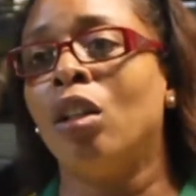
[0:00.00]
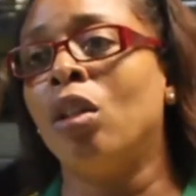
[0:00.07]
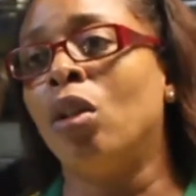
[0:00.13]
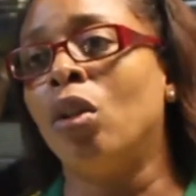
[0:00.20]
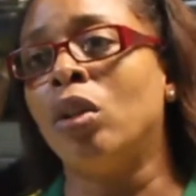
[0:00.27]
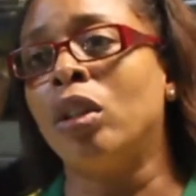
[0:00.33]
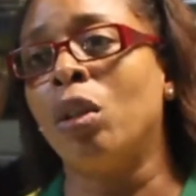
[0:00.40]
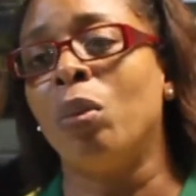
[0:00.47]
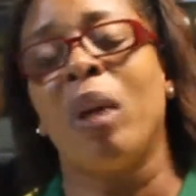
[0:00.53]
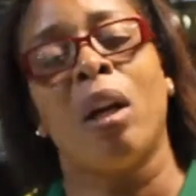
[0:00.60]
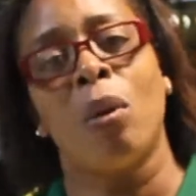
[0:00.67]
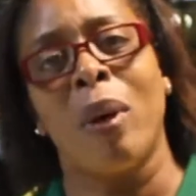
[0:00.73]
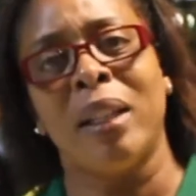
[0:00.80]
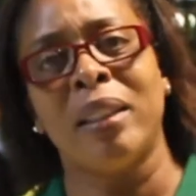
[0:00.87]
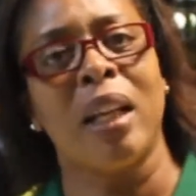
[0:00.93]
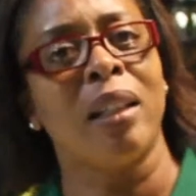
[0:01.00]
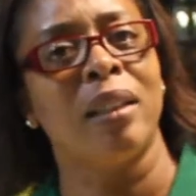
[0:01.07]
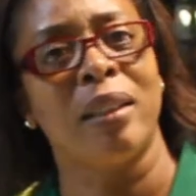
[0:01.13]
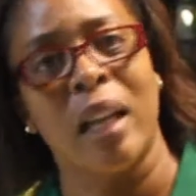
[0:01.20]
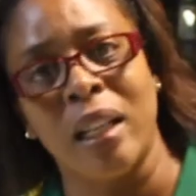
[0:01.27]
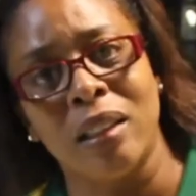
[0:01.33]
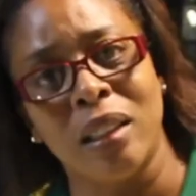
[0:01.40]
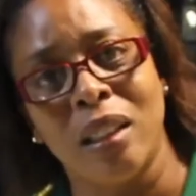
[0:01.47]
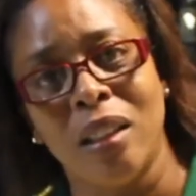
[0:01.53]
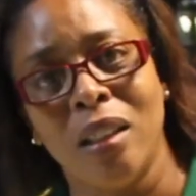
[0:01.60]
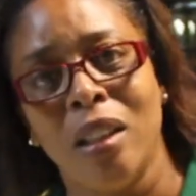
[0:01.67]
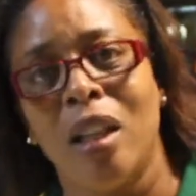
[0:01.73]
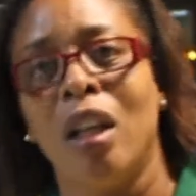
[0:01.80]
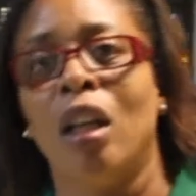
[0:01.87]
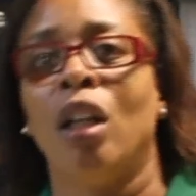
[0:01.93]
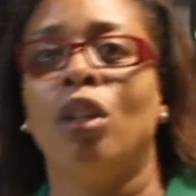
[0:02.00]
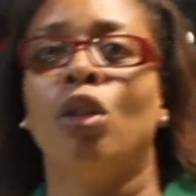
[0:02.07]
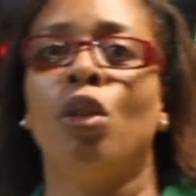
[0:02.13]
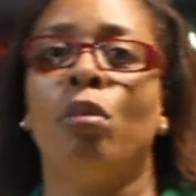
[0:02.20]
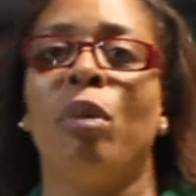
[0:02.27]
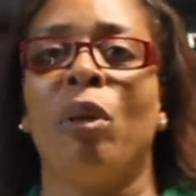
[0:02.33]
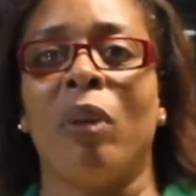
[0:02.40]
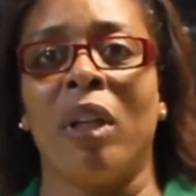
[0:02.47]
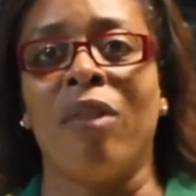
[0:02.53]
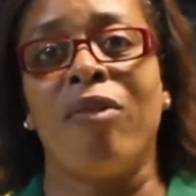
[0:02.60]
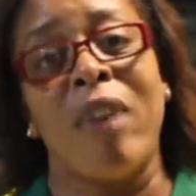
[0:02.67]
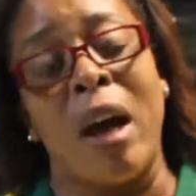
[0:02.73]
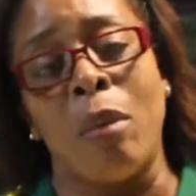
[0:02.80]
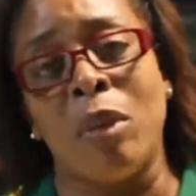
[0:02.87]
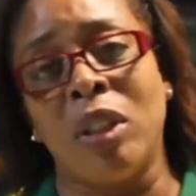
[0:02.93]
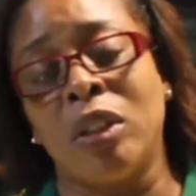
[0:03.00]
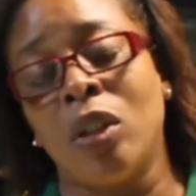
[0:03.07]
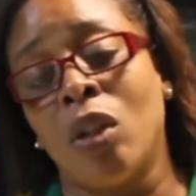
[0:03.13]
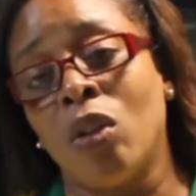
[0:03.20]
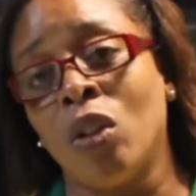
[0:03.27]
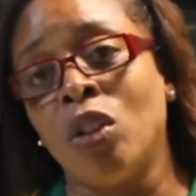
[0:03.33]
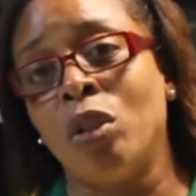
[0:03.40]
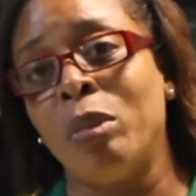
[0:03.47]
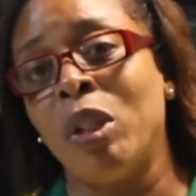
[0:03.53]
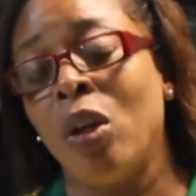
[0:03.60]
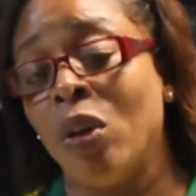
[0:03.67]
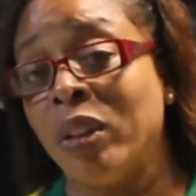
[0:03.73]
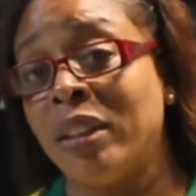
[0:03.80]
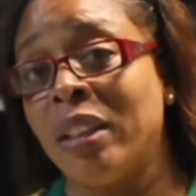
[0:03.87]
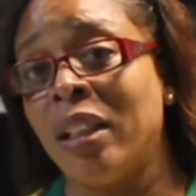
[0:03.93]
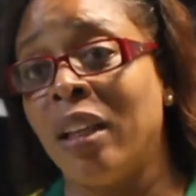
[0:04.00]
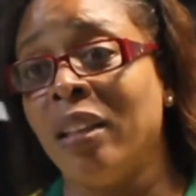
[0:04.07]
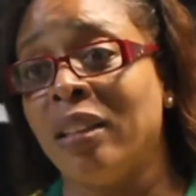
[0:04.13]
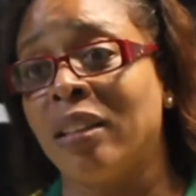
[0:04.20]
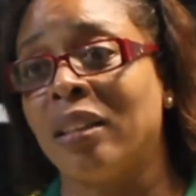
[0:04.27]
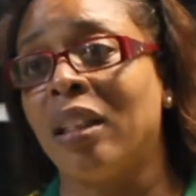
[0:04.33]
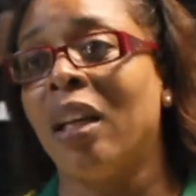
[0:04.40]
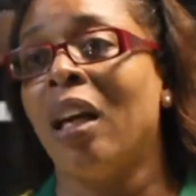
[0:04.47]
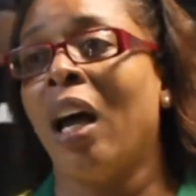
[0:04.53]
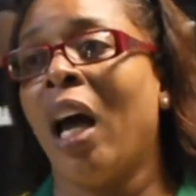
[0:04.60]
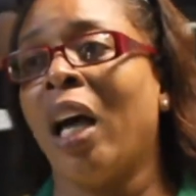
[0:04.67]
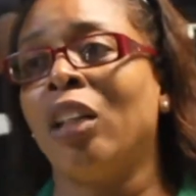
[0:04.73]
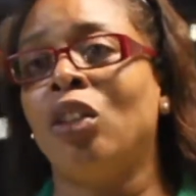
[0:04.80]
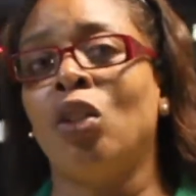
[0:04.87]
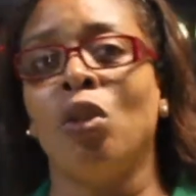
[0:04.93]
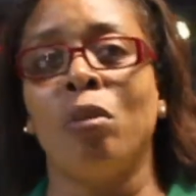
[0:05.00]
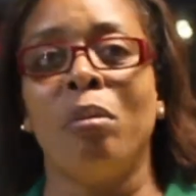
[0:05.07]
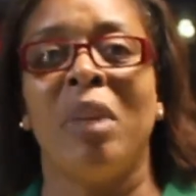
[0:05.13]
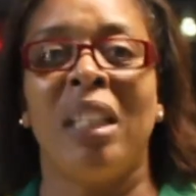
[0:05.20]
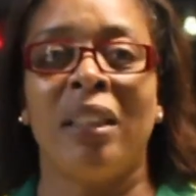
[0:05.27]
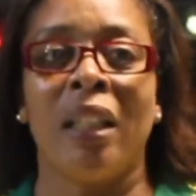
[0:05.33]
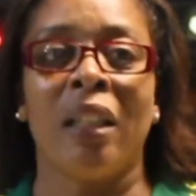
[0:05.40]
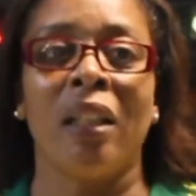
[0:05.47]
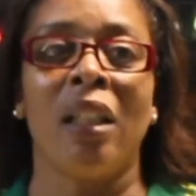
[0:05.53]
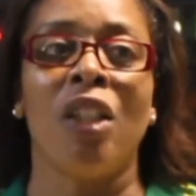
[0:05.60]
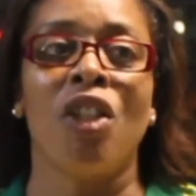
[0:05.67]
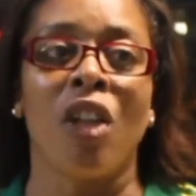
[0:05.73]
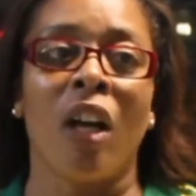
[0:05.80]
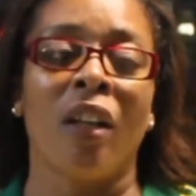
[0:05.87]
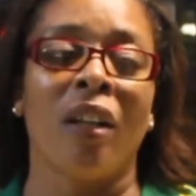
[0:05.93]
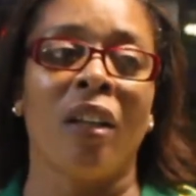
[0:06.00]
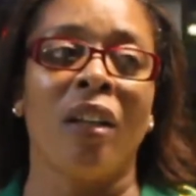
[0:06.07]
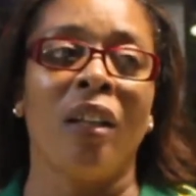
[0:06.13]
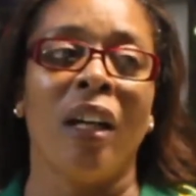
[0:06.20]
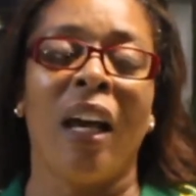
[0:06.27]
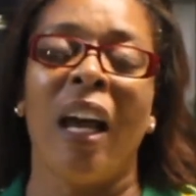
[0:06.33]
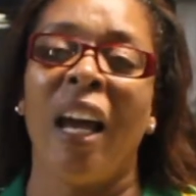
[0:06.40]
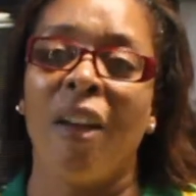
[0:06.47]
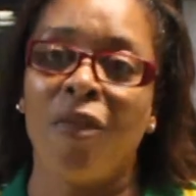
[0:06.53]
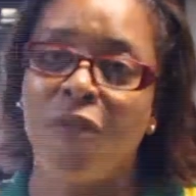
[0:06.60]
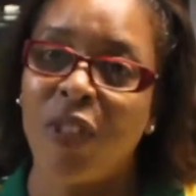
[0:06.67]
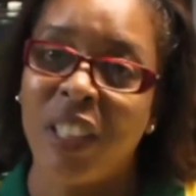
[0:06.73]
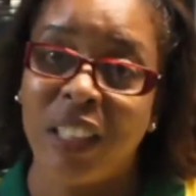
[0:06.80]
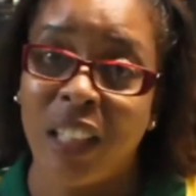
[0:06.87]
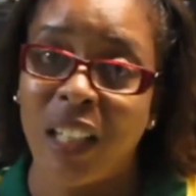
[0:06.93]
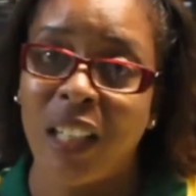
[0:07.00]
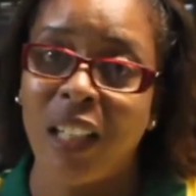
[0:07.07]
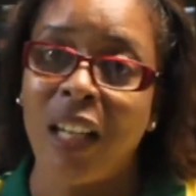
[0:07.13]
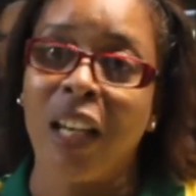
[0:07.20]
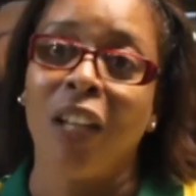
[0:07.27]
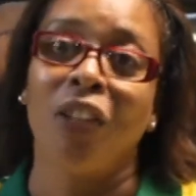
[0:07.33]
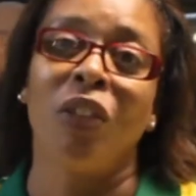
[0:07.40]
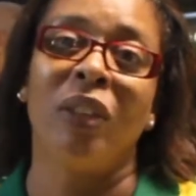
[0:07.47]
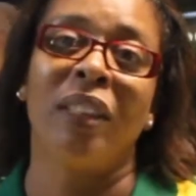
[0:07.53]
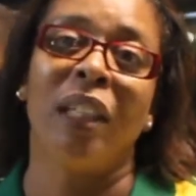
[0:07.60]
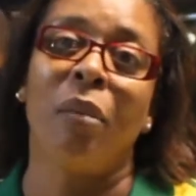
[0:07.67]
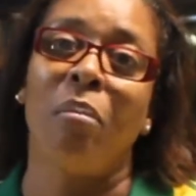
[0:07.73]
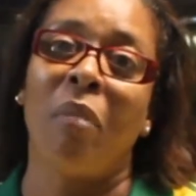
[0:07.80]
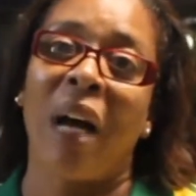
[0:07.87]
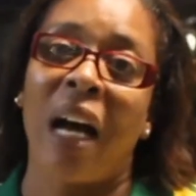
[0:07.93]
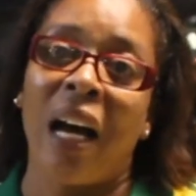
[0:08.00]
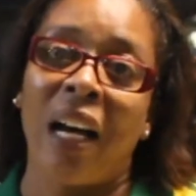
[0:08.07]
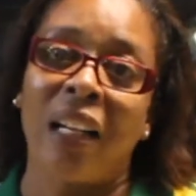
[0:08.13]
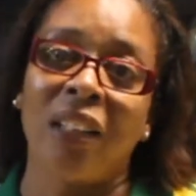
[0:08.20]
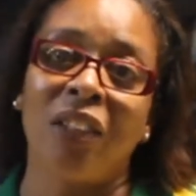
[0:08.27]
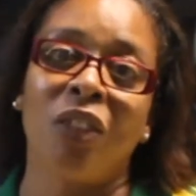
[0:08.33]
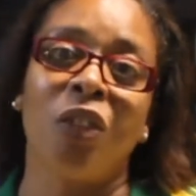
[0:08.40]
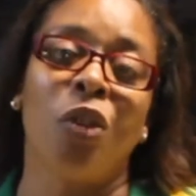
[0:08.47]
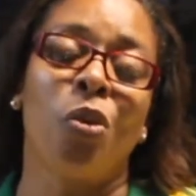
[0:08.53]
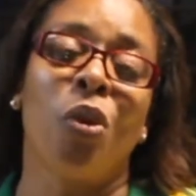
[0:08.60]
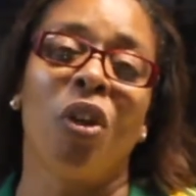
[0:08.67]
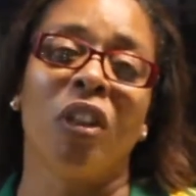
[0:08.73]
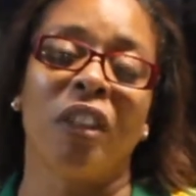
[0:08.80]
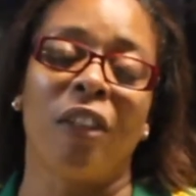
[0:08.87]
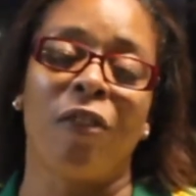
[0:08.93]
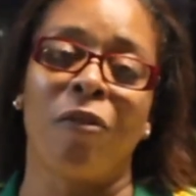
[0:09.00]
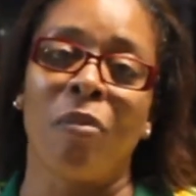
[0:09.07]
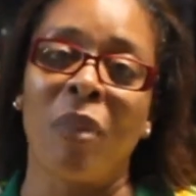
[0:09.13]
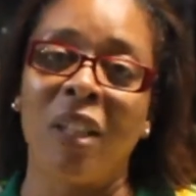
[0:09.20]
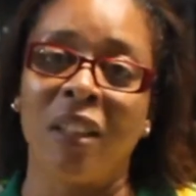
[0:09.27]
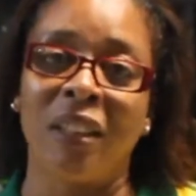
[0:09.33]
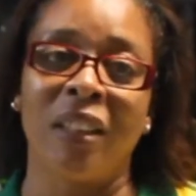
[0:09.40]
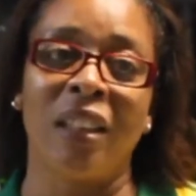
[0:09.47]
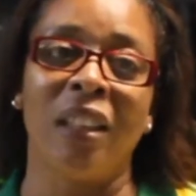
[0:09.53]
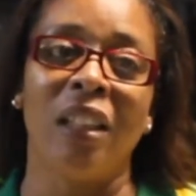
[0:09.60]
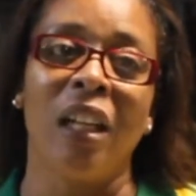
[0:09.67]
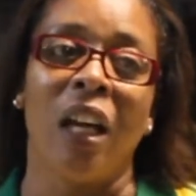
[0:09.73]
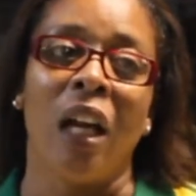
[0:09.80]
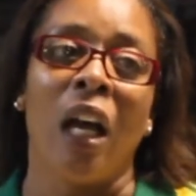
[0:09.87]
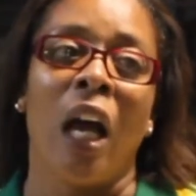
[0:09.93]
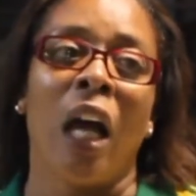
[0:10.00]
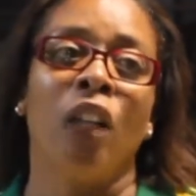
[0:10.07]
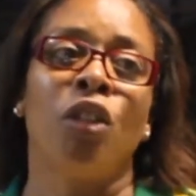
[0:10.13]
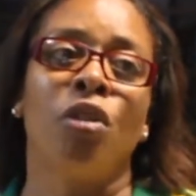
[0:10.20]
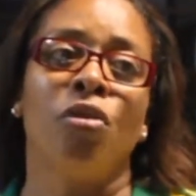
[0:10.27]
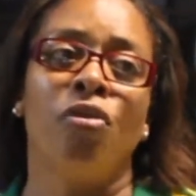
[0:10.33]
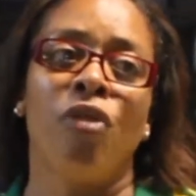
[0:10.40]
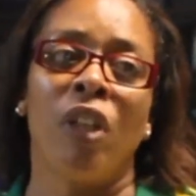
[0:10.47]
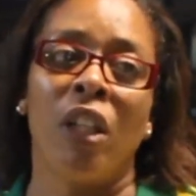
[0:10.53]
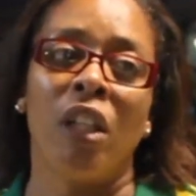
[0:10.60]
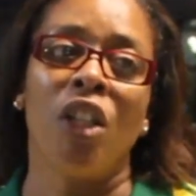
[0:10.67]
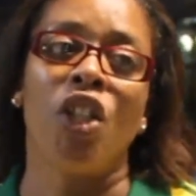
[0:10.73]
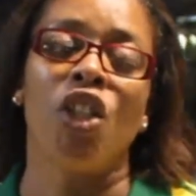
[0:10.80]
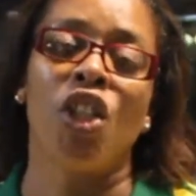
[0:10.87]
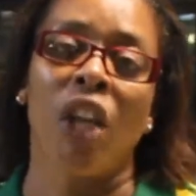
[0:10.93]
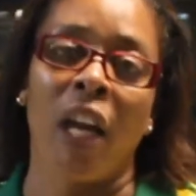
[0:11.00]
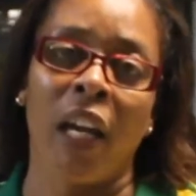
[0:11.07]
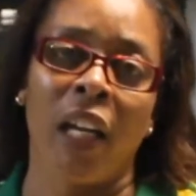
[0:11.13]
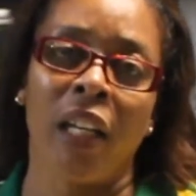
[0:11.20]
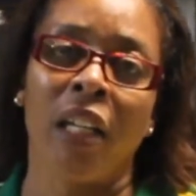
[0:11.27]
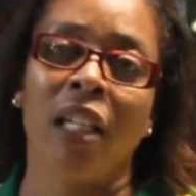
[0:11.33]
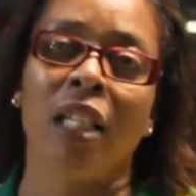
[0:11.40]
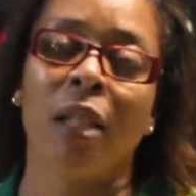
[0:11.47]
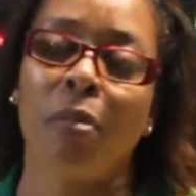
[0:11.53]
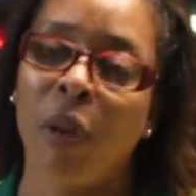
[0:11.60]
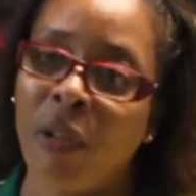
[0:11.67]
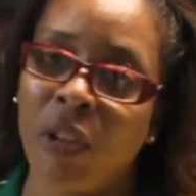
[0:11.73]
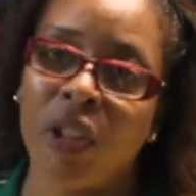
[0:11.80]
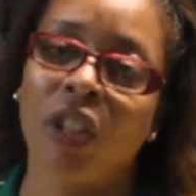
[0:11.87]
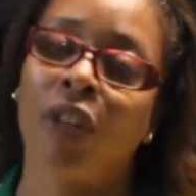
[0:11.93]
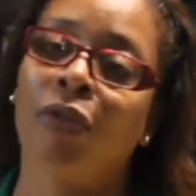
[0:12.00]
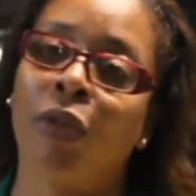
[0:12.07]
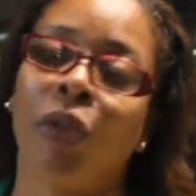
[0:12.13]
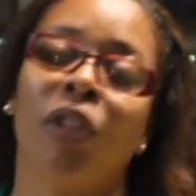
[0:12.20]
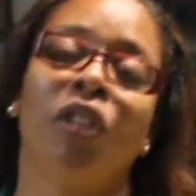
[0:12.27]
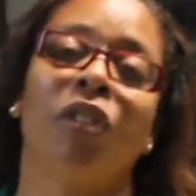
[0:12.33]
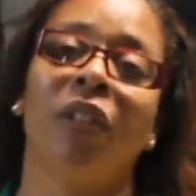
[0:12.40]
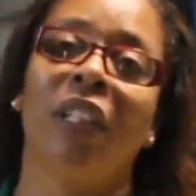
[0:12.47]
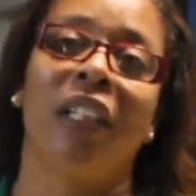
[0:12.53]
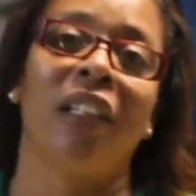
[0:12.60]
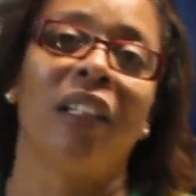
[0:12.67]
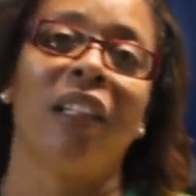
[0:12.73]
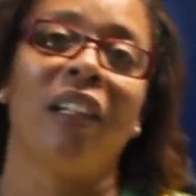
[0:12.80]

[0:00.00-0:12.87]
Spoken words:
You know, so we are quite excited to be with the families who are going to be hosting us and to meeting each other every day to say Mass, the works of mercy, and to really share in the spirit of WYD.